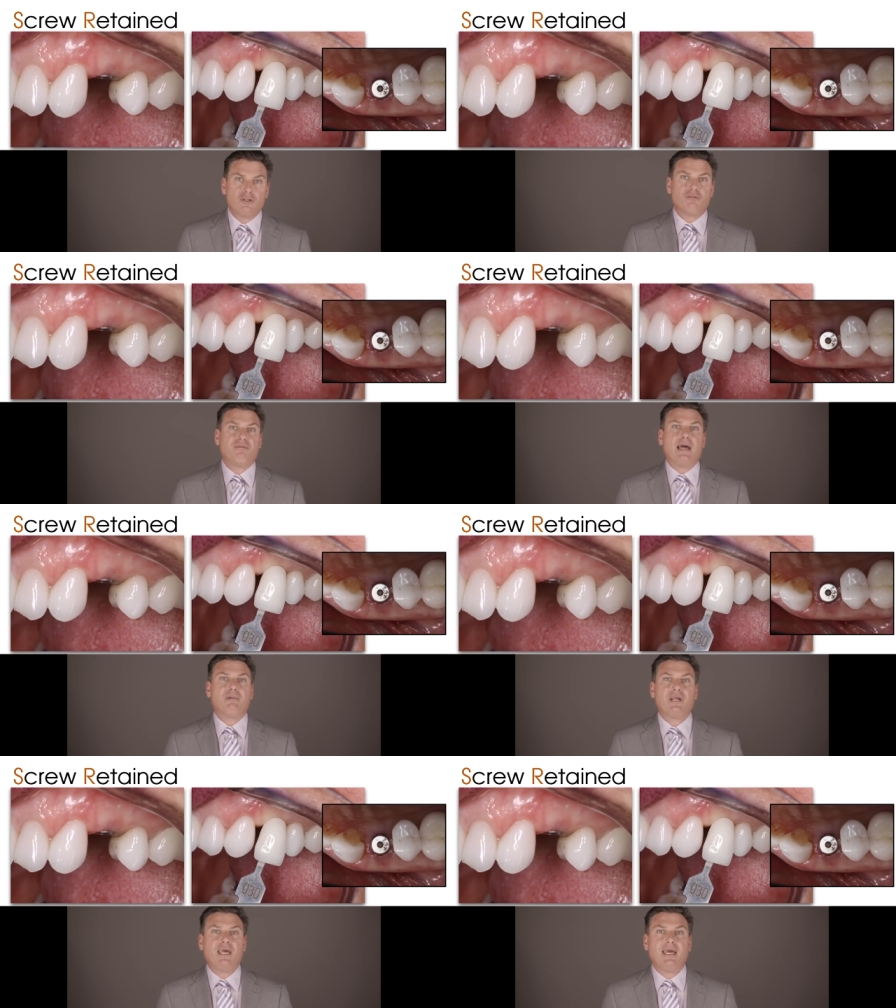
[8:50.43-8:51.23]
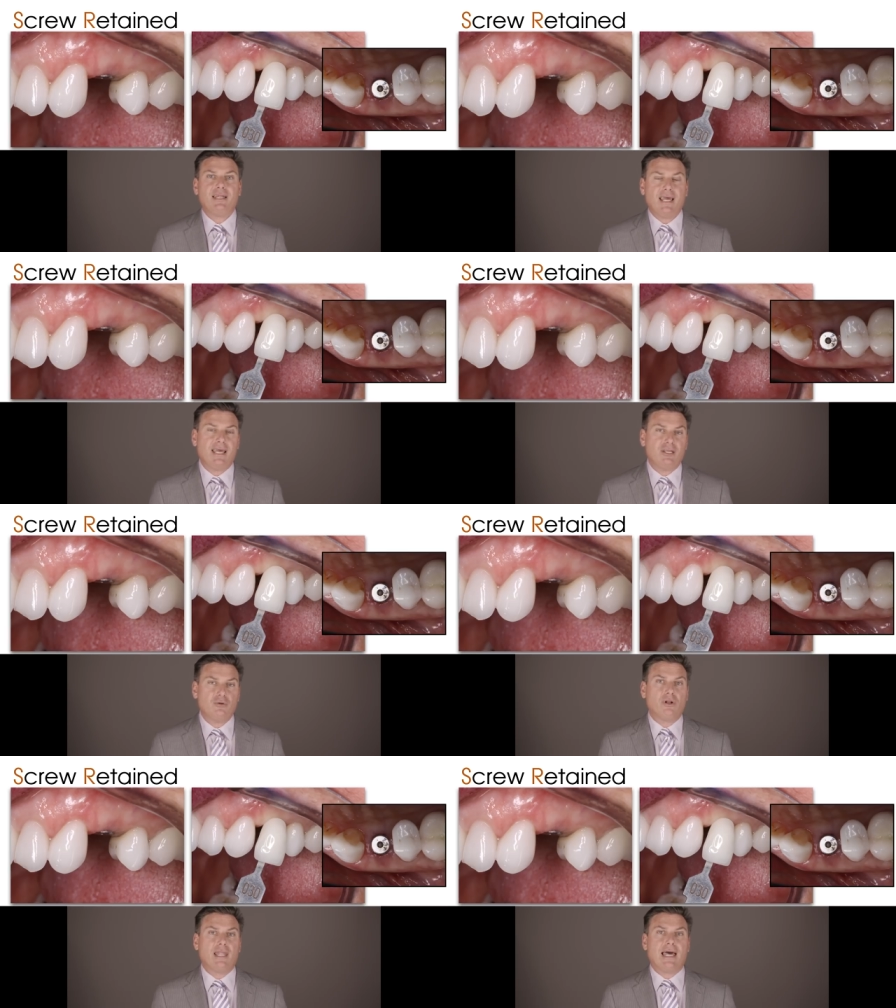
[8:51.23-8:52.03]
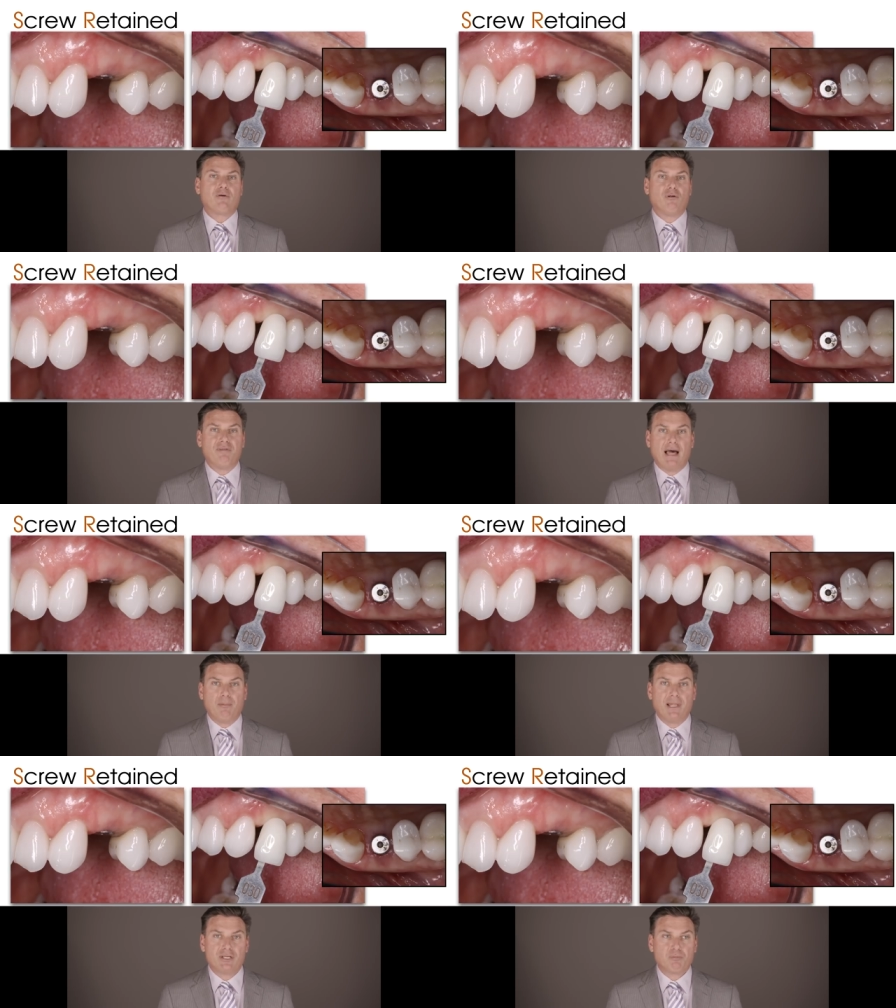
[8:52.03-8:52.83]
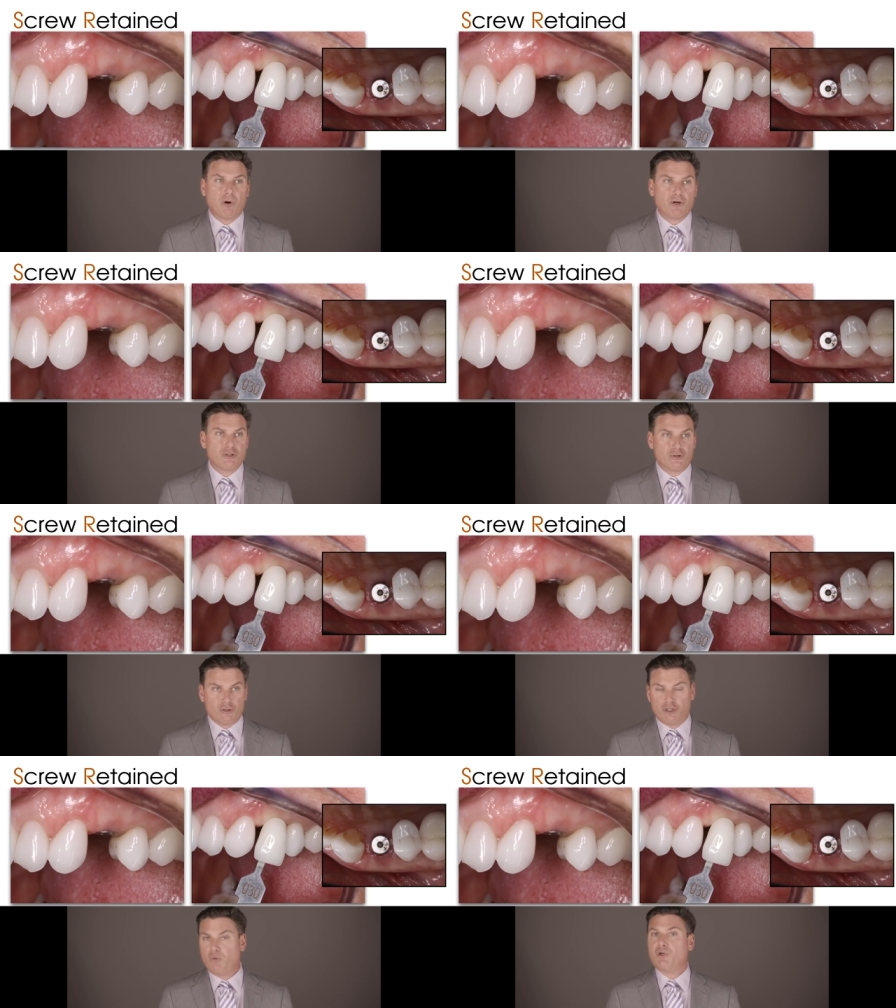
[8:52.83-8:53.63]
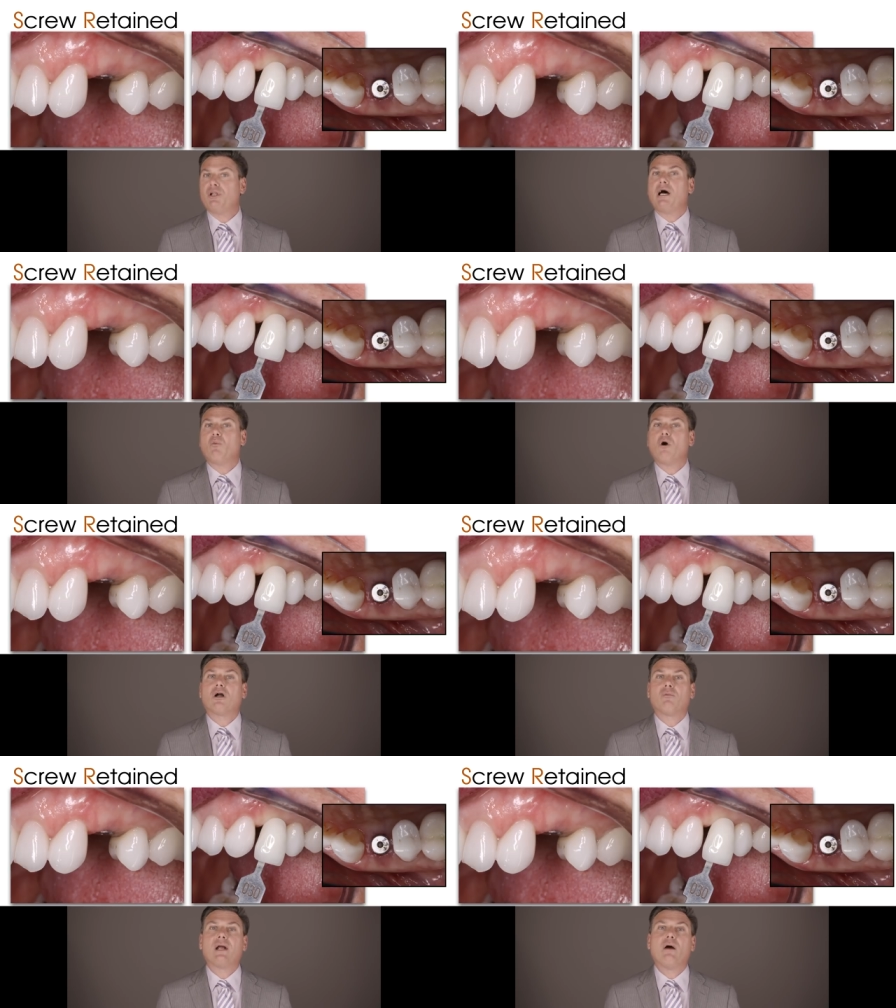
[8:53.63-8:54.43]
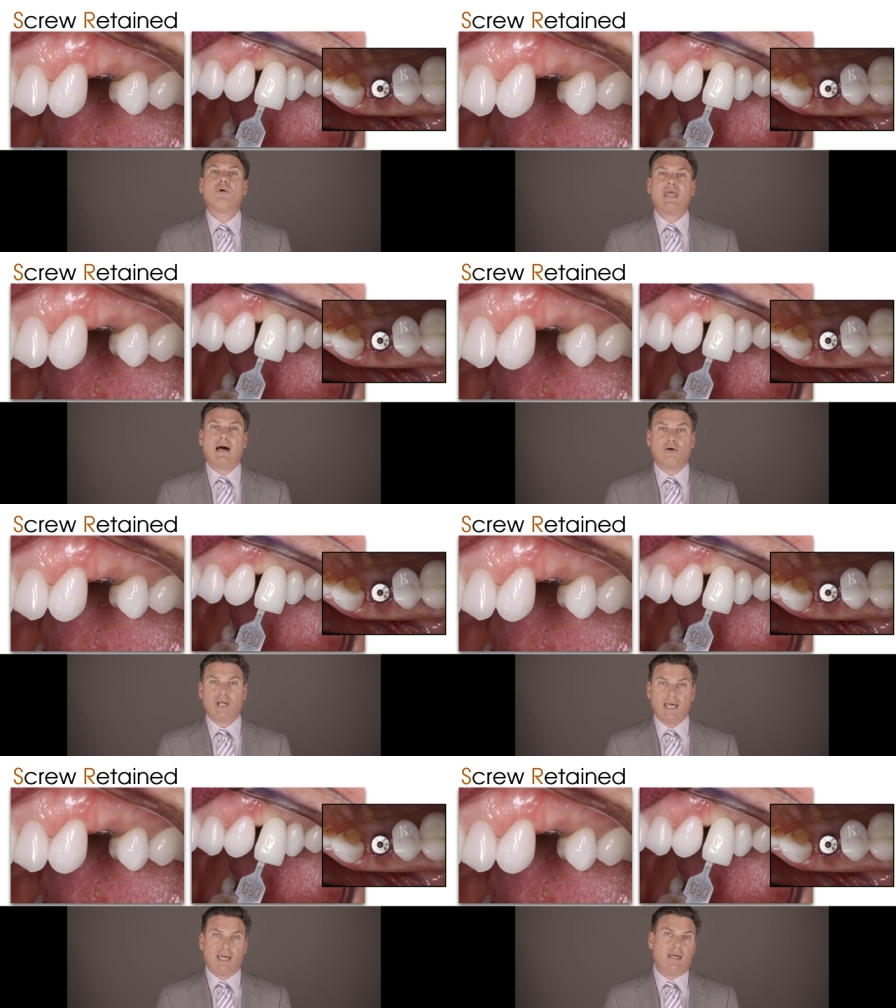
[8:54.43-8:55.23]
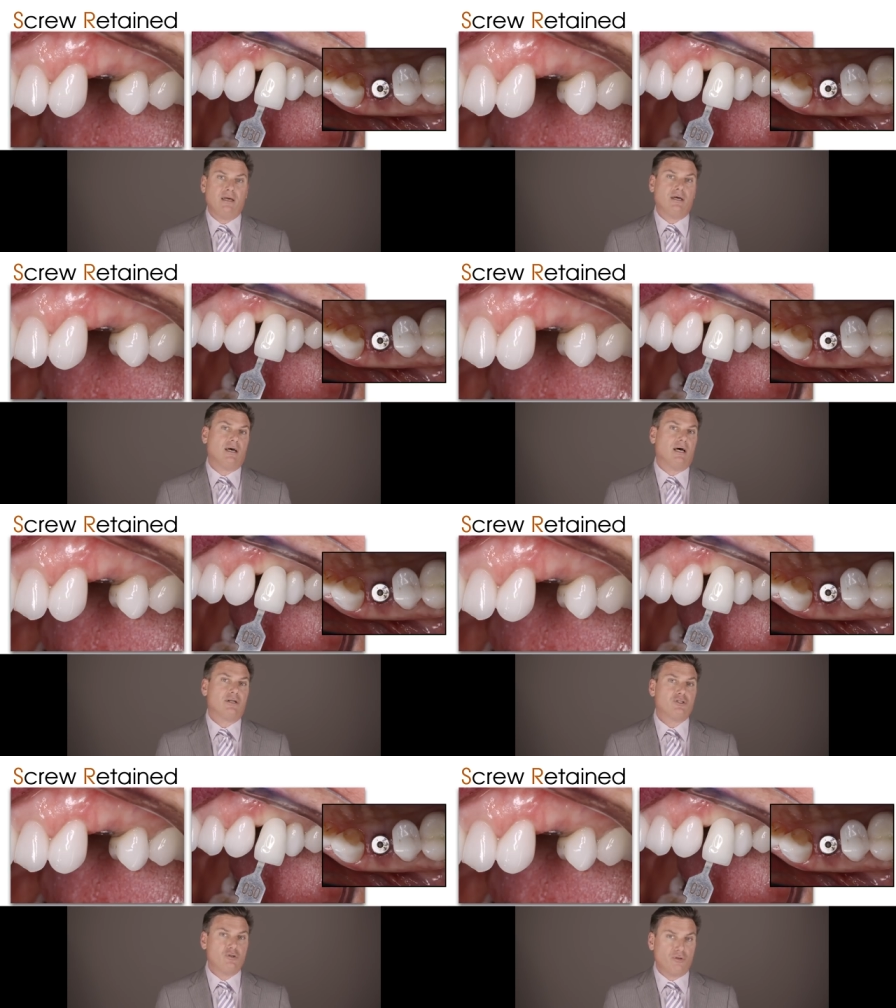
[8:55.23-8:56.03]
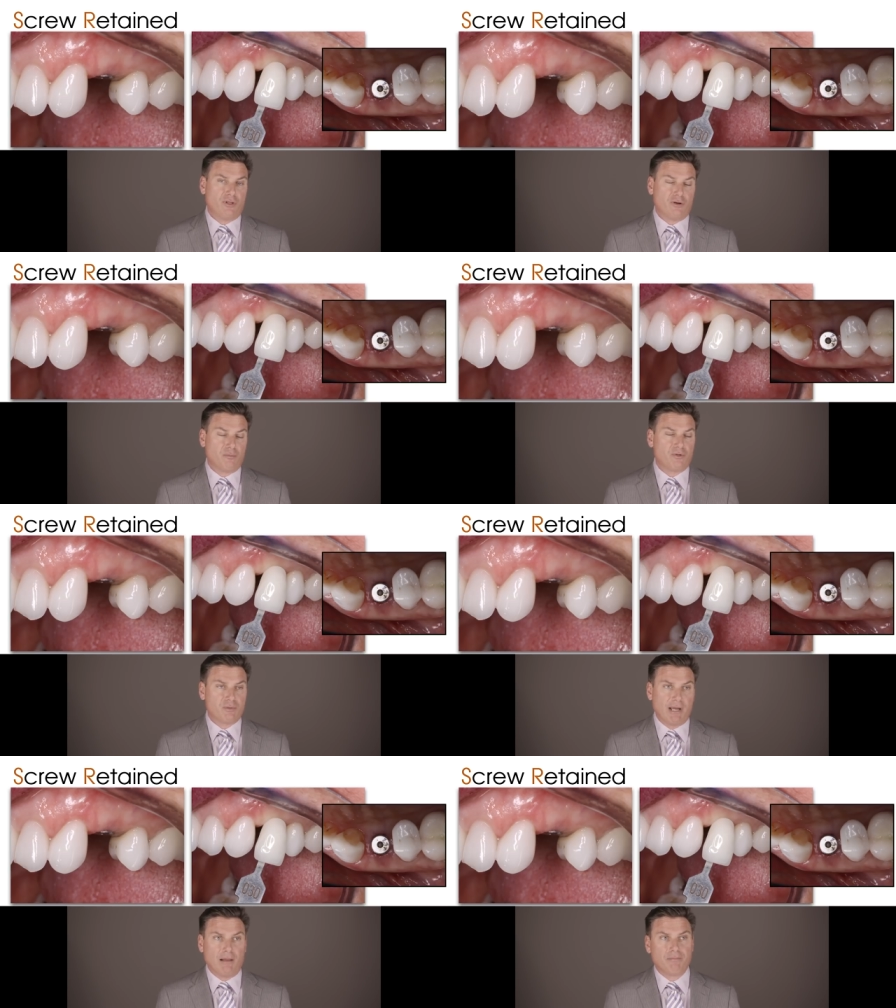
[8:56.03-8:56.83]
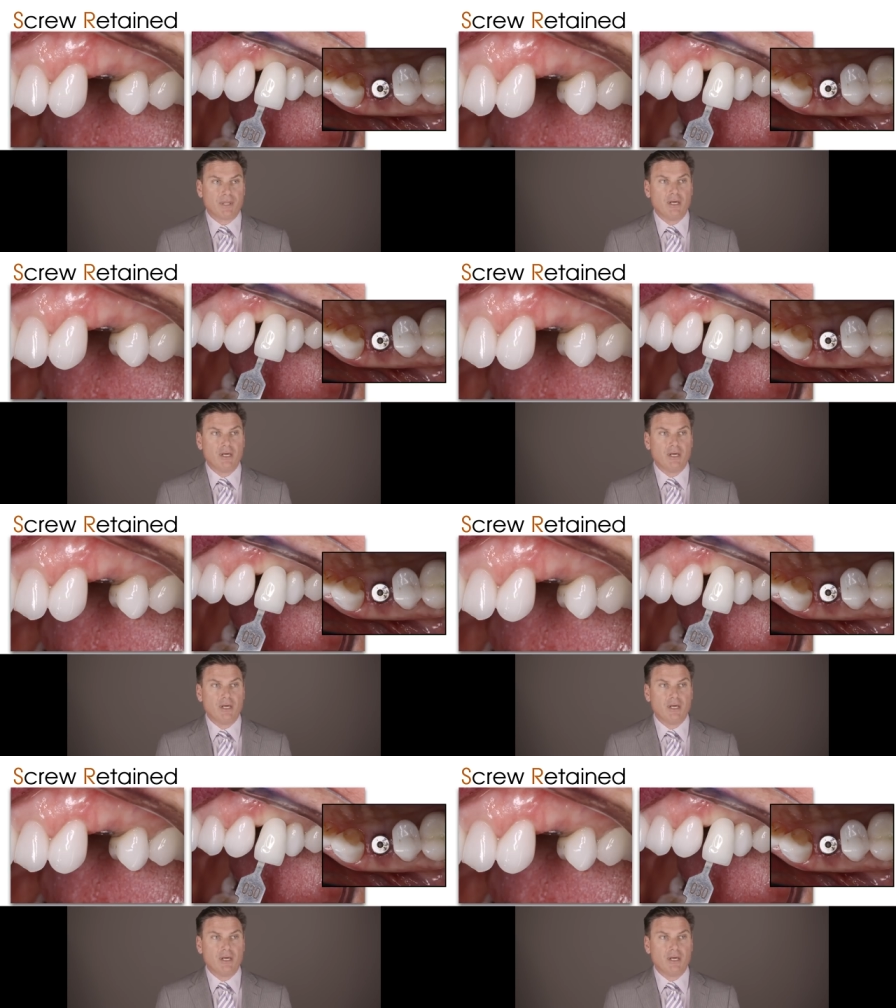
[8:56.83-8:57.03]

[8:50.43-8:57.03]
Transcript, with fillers: to fabricate a unilateral Valplast partial so she would not walk around without a uh, tooth in her smile.